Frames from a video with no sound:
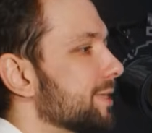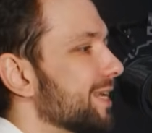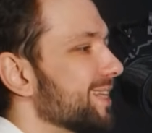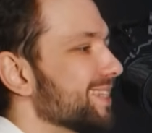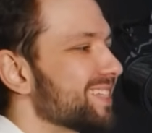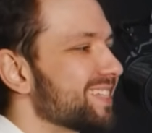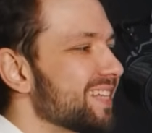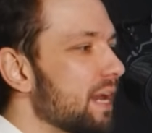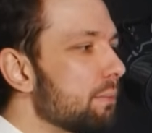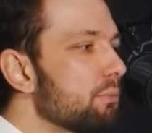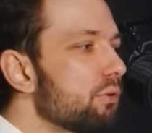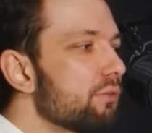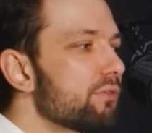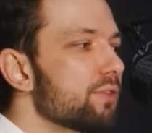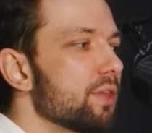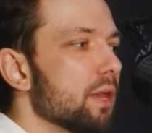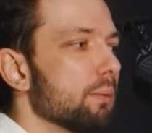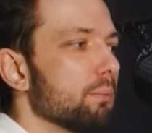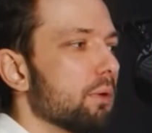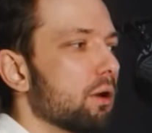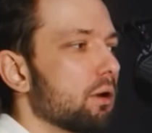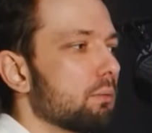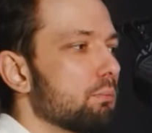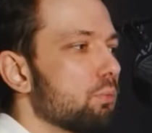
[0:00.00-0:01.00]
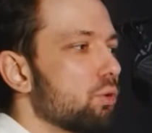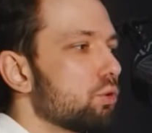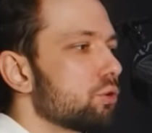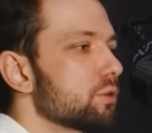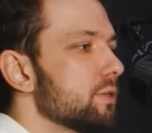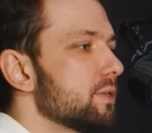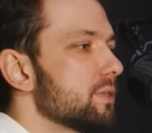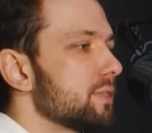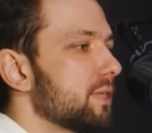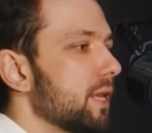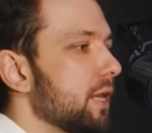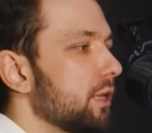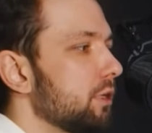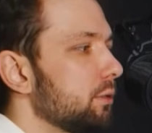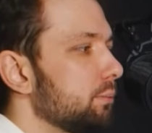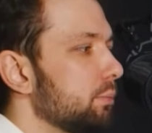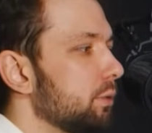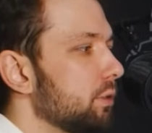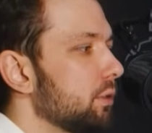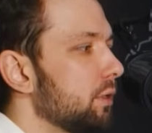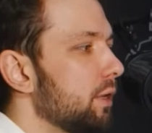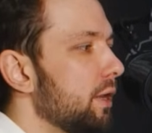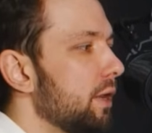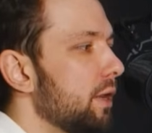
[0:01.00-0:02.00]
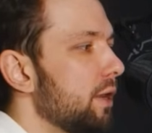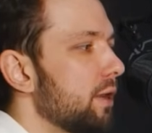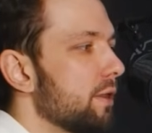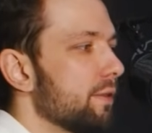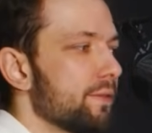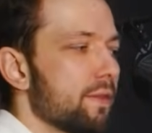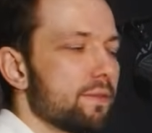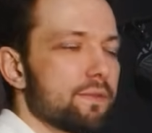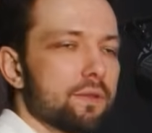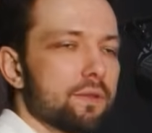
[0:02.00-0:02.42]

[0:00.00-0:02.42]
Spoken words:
and some of them are more sustainable than